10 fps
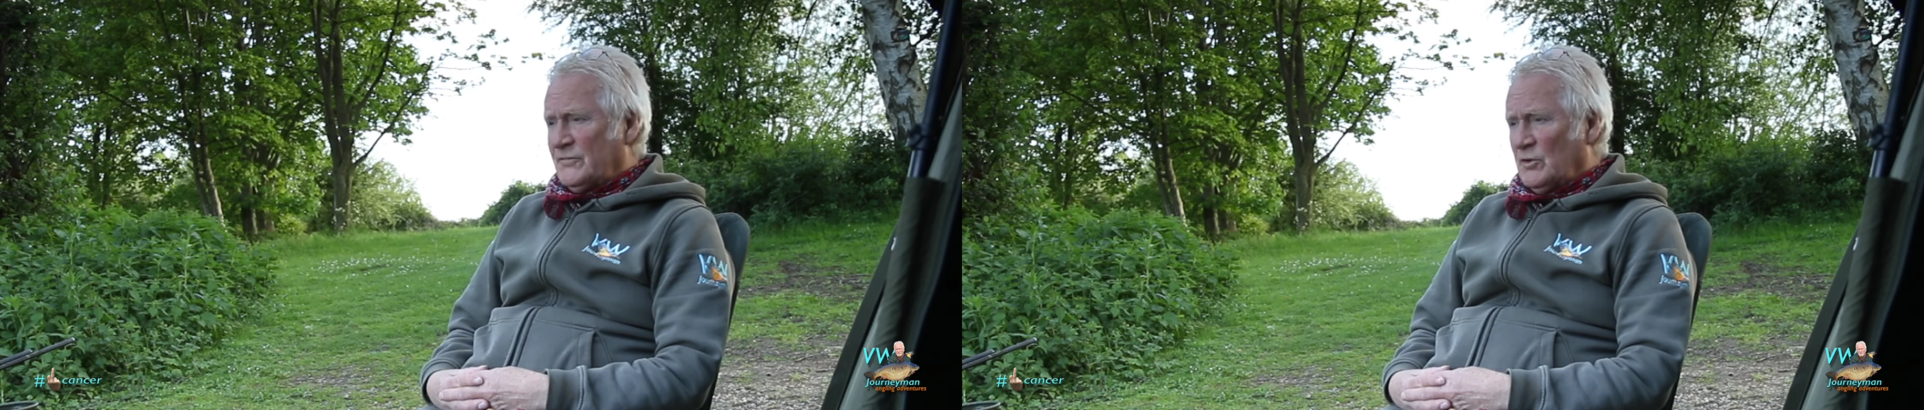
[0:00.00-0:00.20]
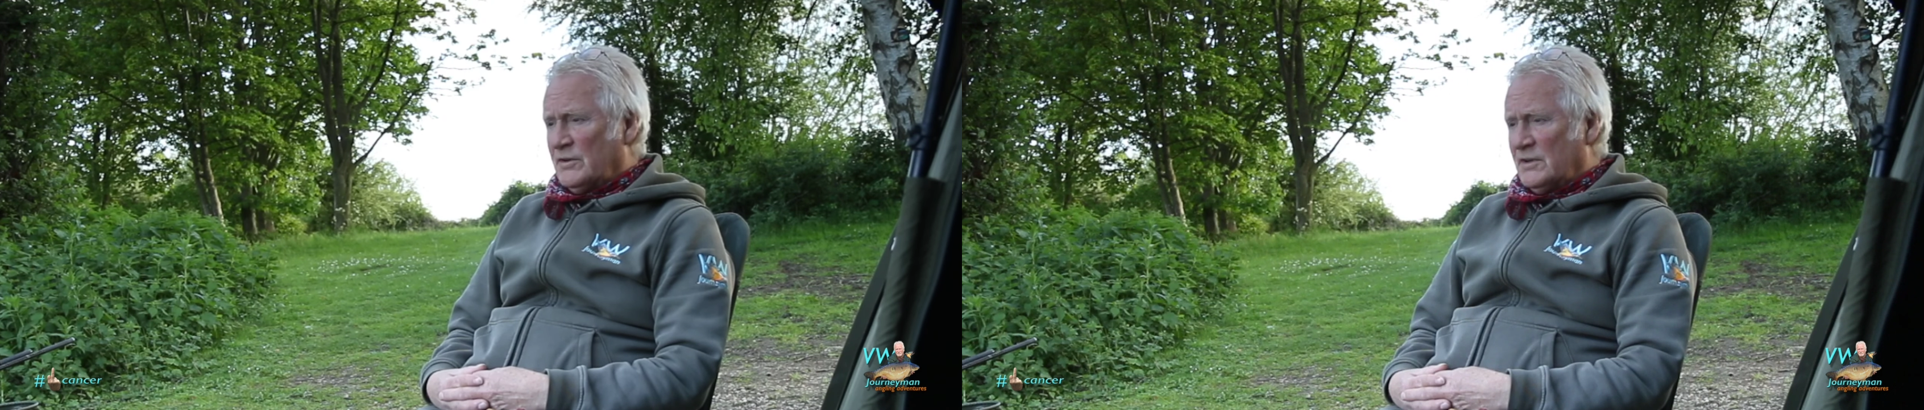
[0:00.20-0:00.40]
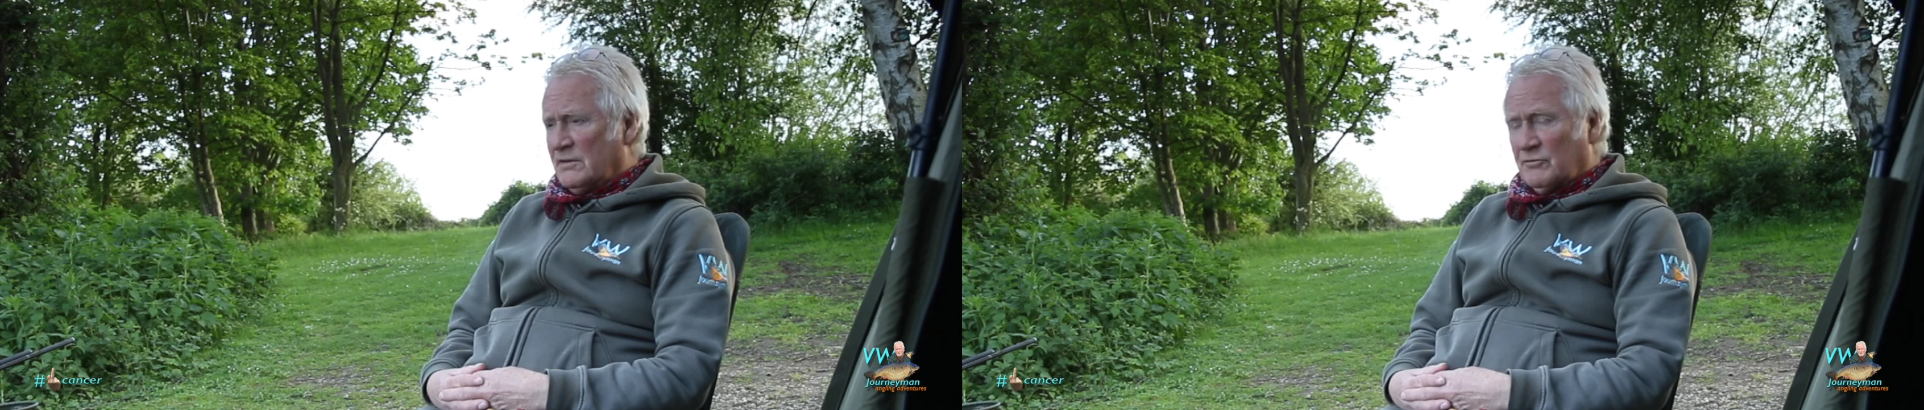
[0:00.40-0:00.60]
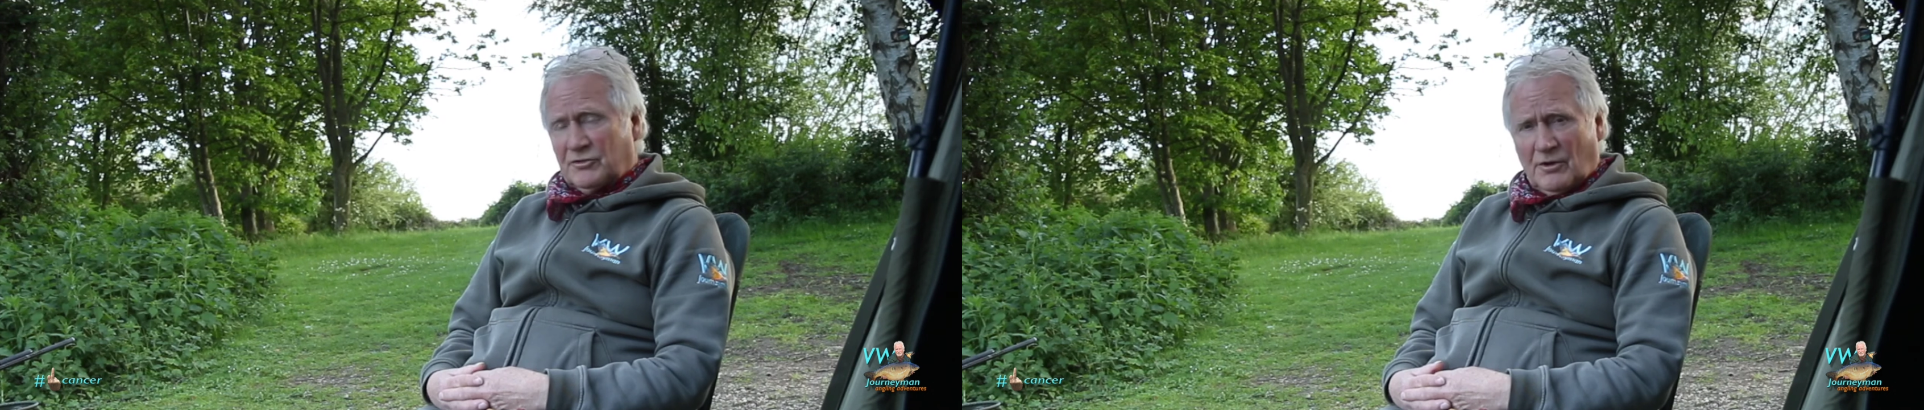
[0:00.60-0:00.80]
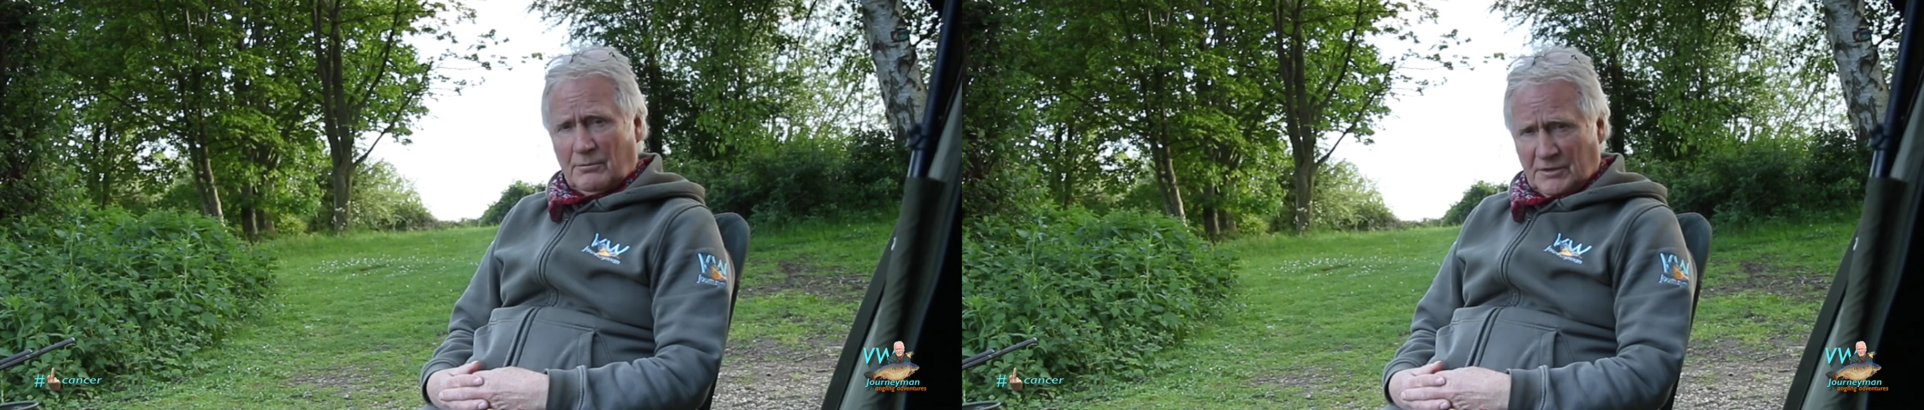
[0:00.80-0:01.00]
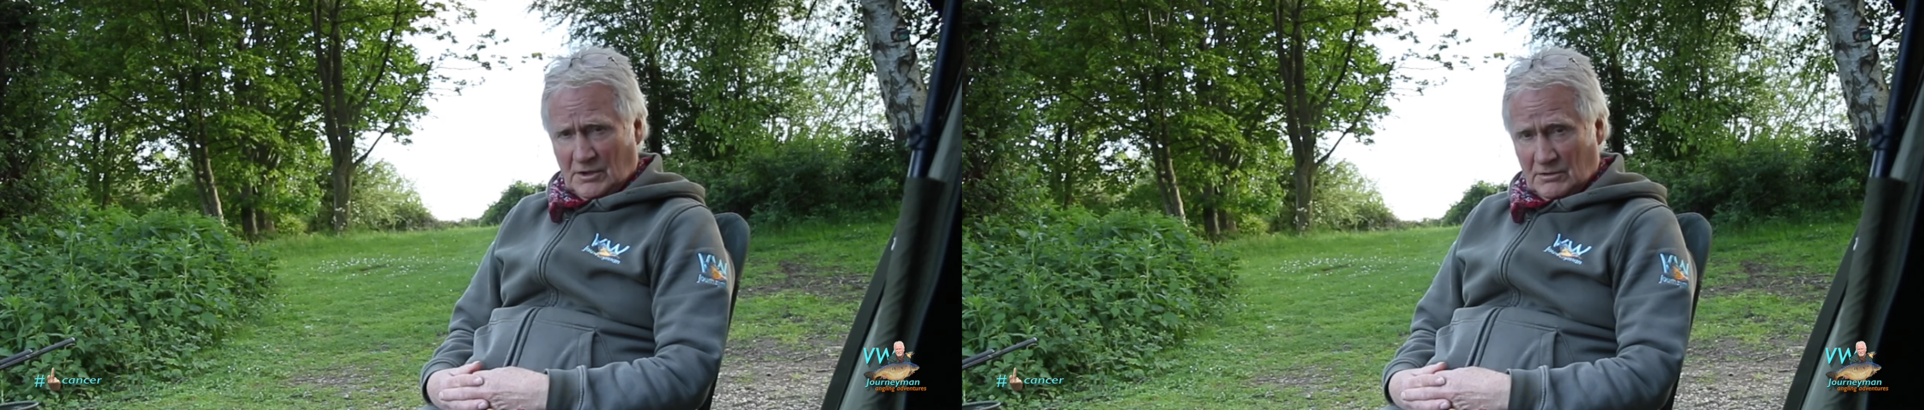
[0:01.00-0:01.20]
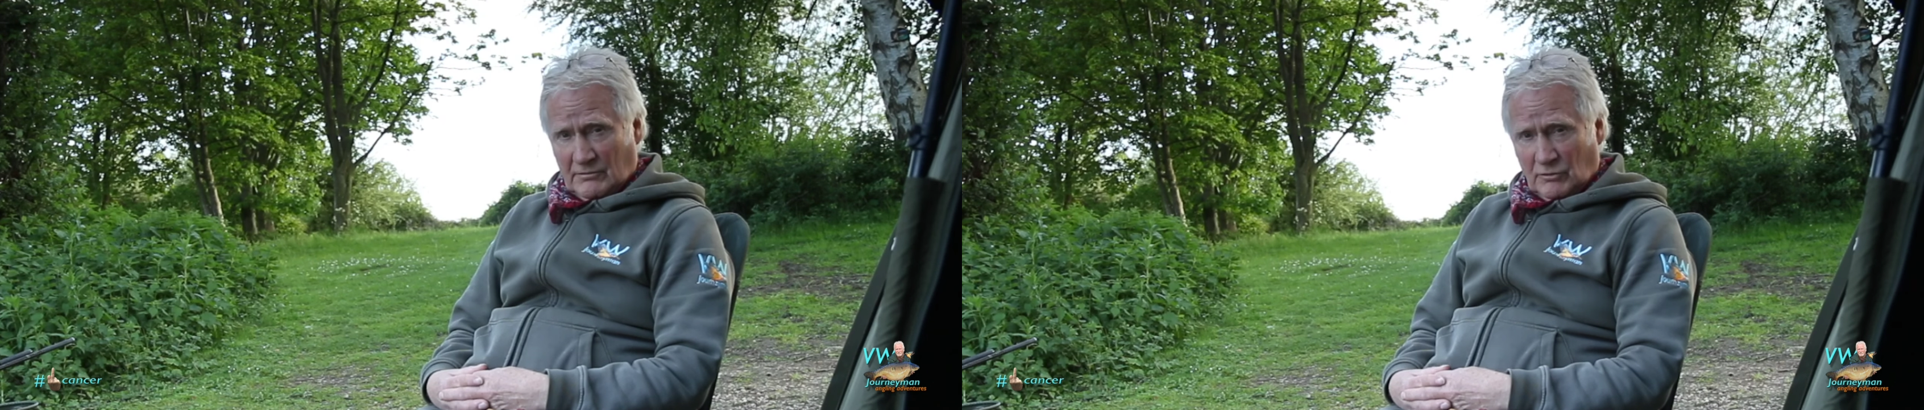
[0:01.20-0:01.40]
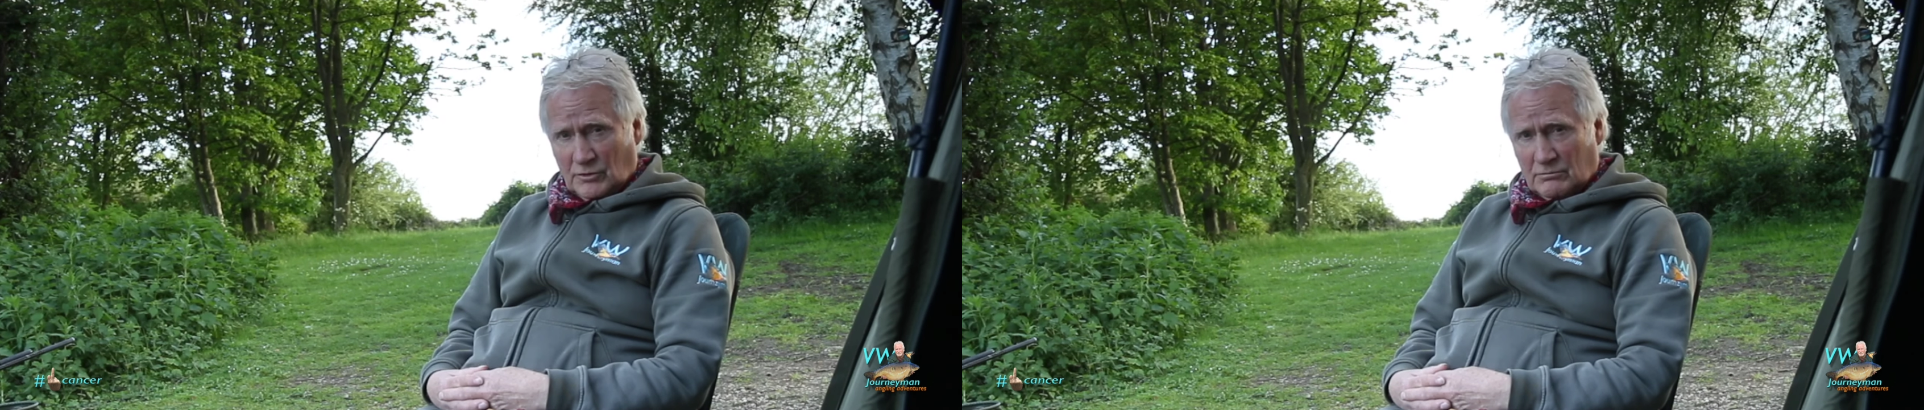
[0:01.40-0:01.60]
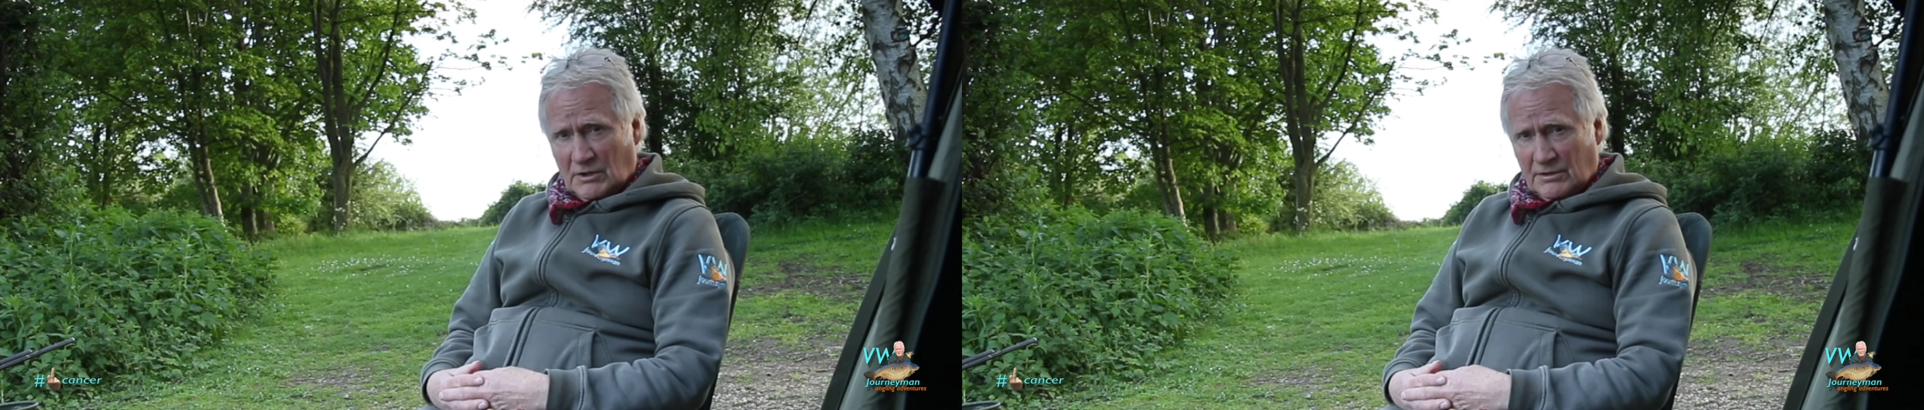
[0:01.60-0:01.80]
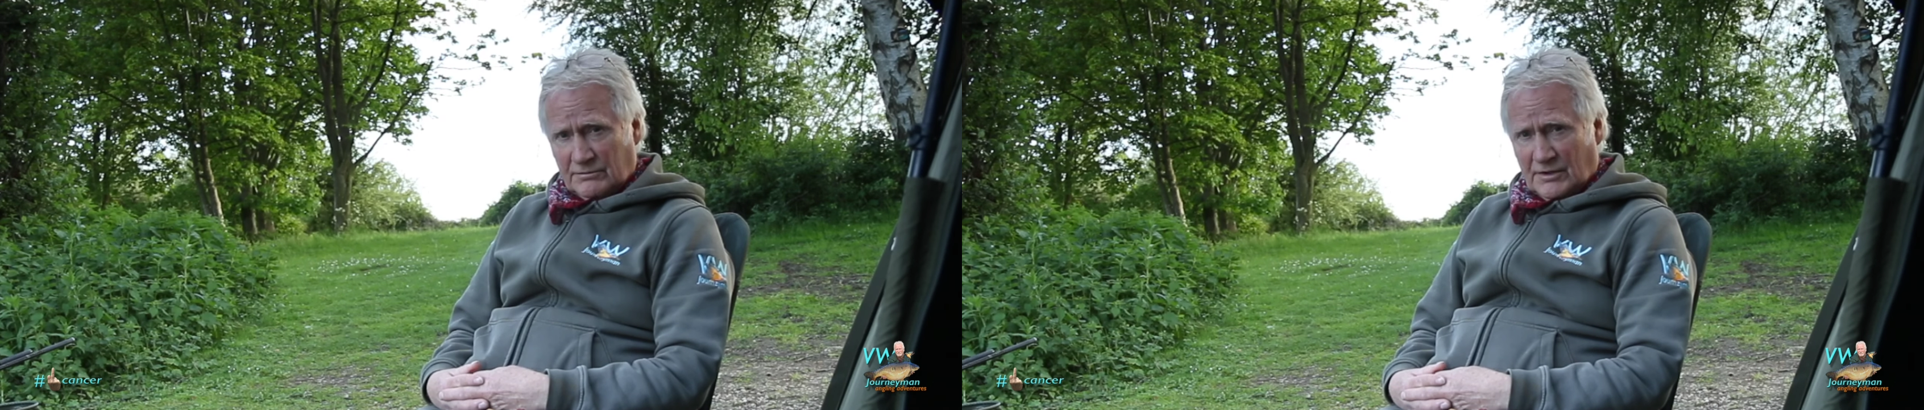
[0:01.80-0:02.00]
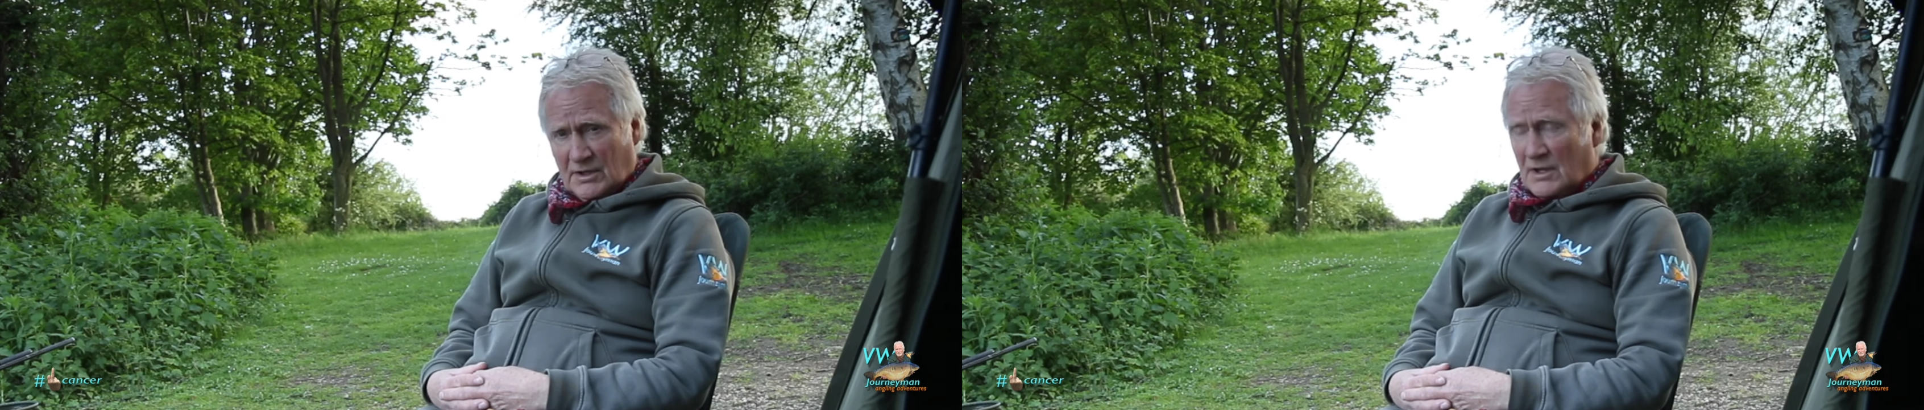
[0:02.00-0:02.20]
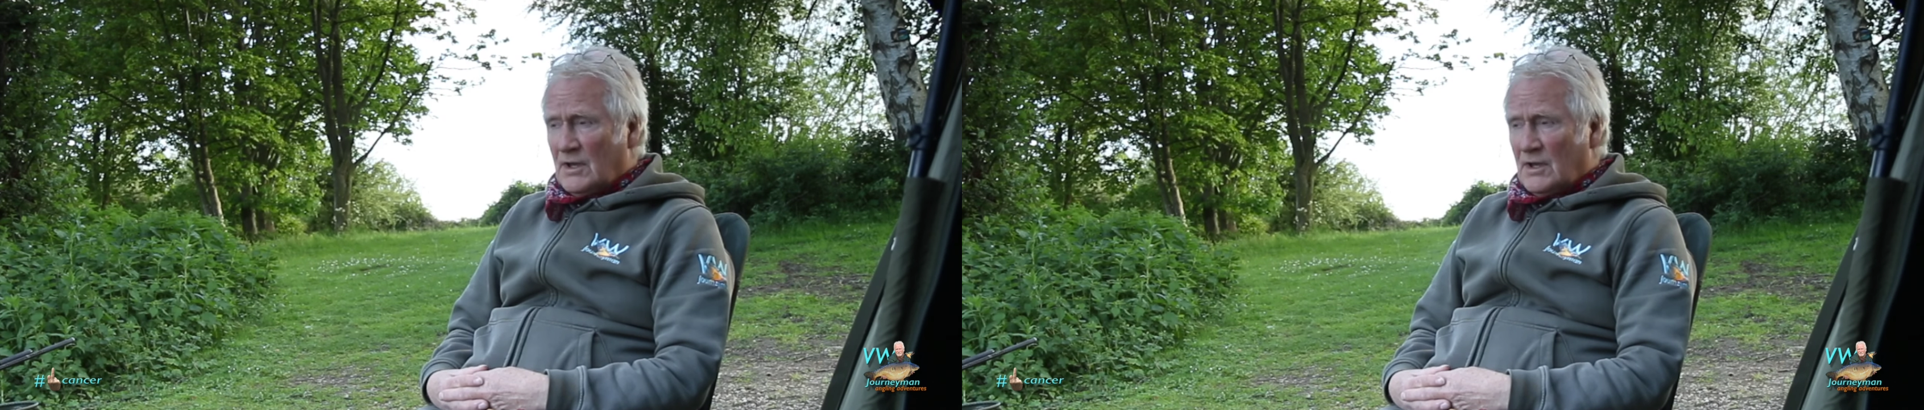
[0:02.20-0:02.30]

So I didn't even stop to go and have a look around.